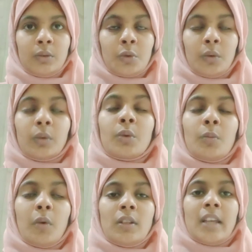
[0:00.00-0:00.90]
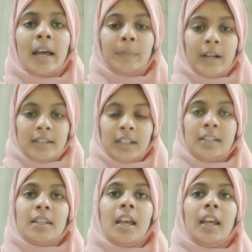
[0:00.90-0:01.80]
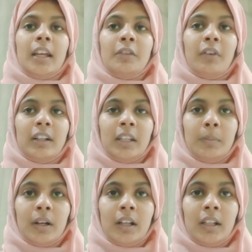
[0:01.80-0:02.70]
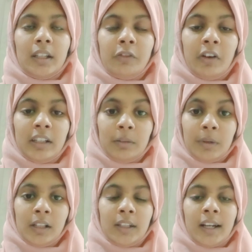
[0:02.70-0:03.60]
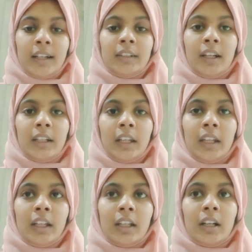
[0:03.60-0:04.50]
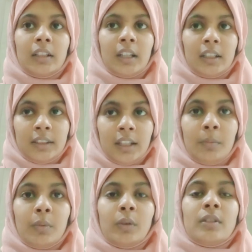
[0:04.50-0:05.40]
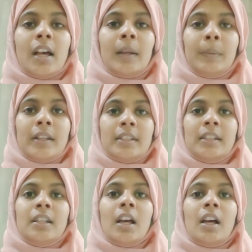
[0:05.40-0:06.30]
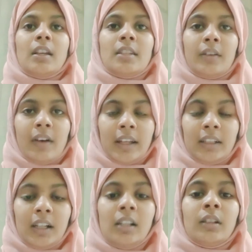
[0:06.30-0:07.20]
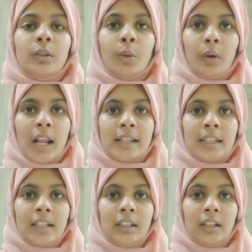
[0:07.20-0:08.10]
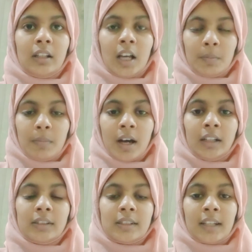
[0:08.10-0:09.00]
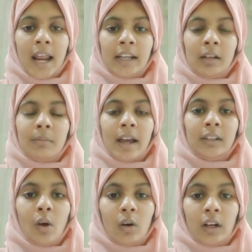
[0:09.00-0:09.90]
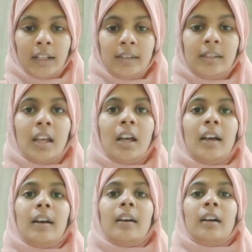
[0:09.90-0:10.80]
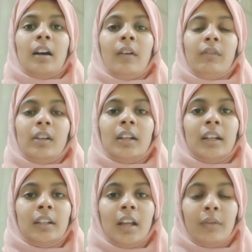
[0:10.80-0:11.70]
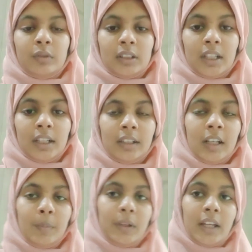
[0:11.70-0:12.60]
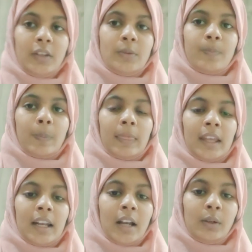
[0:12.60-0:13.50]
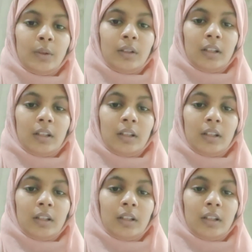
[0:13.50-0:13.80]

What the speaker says: two bones are present. In vertebral there are 33 bones are present. Cervical, thoracic, lumbar, sternum, and coccyx. After the rib cage, there are